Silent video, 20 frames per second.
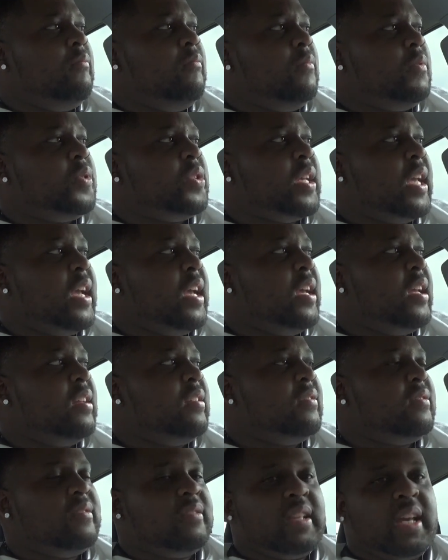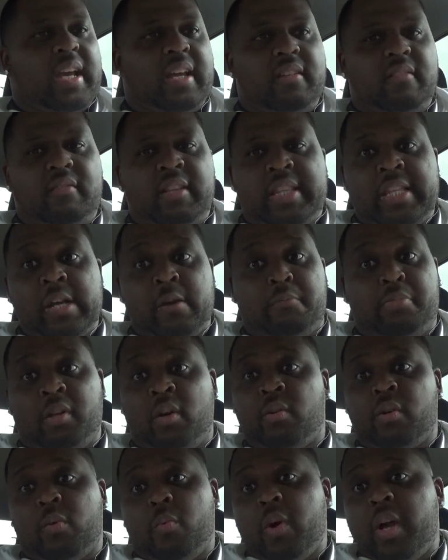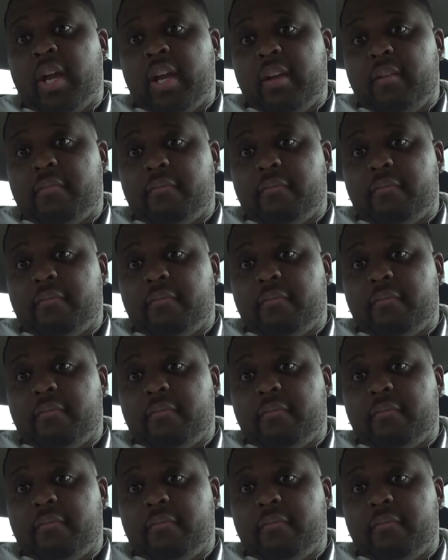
says that they're blown away